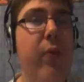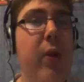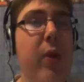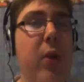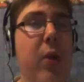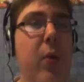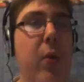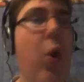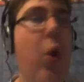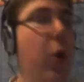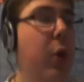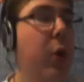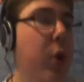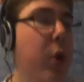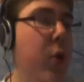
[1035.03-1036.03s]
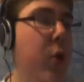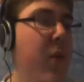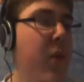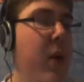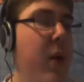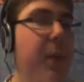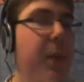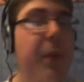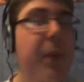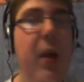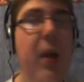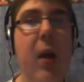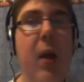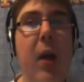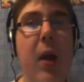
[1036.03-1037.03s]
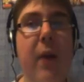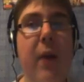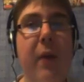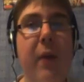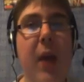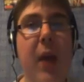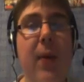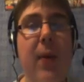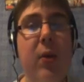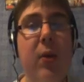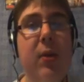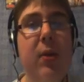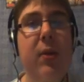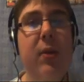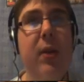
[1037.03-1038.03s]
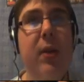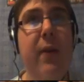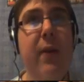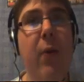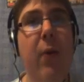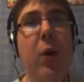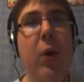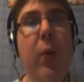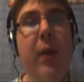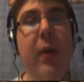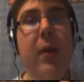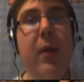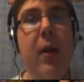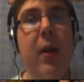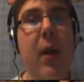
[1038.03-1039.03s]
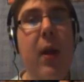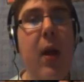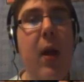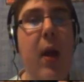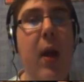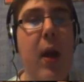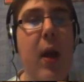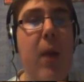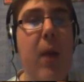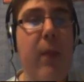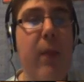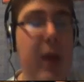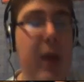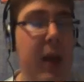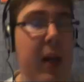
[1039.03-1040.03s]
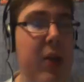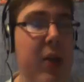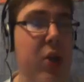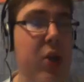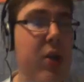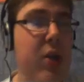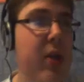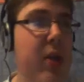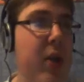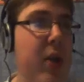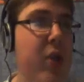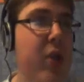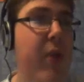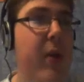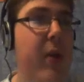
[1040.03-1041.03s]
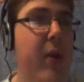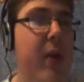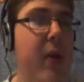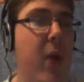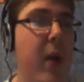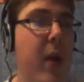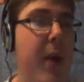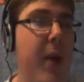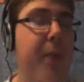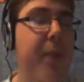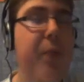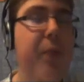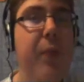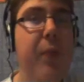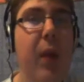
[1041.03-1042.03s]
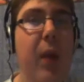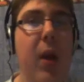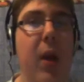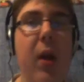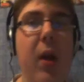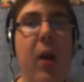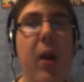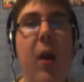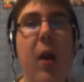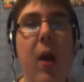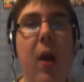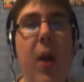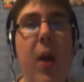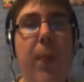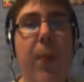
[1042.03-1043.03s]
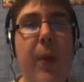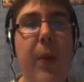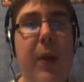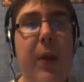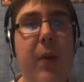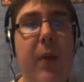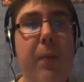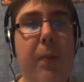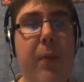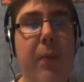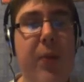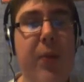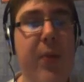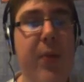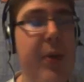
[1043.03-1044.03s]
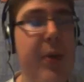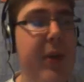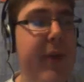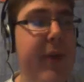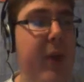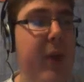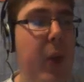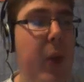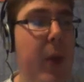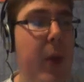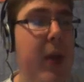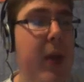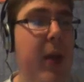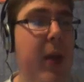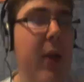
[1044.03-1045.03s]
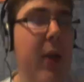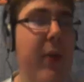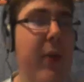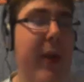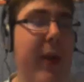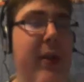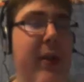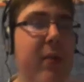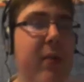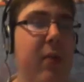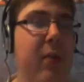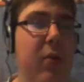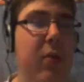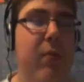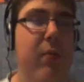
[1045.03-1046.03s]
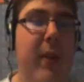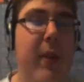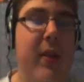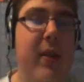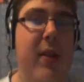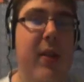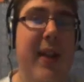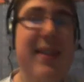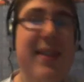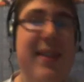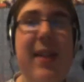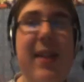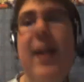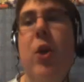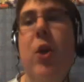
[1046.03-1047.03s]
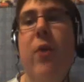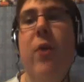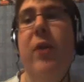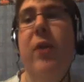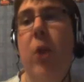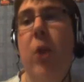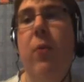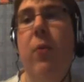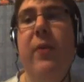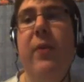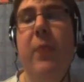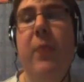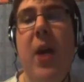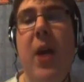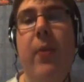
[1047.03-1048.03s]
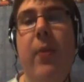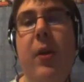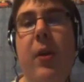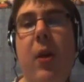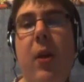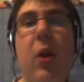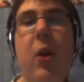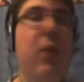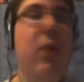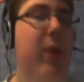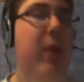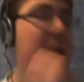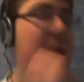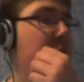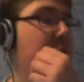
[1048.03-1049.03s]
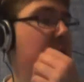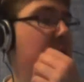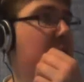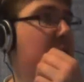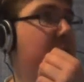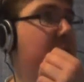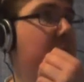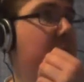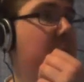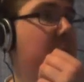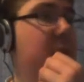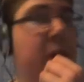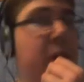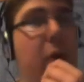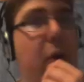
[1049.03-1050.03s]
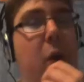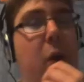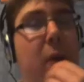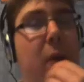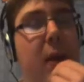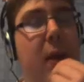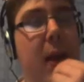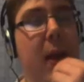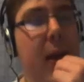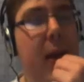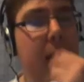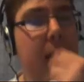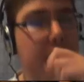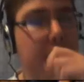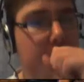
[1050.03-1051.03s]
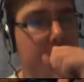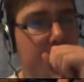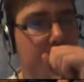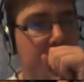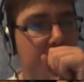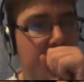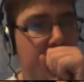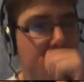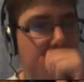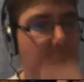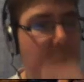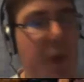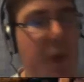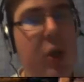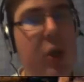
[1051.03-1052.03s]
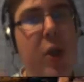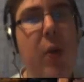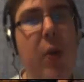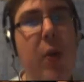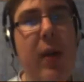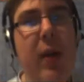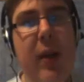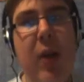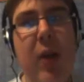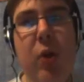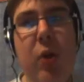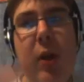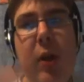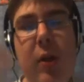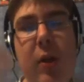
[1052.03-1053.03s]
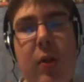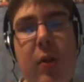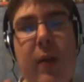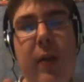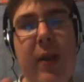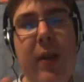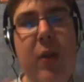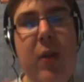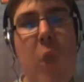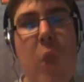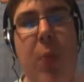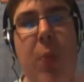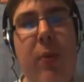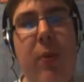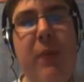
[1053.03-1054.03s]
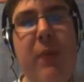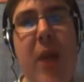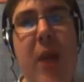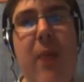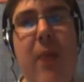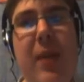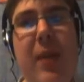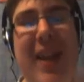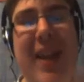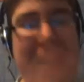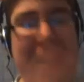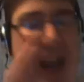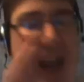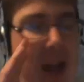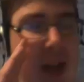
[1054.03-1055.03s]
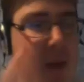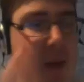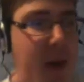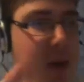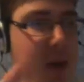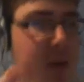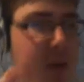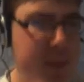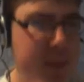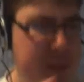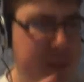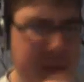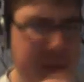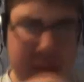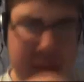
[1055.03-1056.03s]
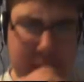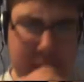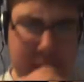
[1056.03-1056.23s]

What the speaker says: which is pretty cool. Or they could do it the other way. If the game costs say 40 quid, let's just round it down here. And the subscription is 15 quid. That's it's slightly over 2 months payment. But let's just round it down to say 30 quid. They should do it like that. So that's 2 months payment in advance.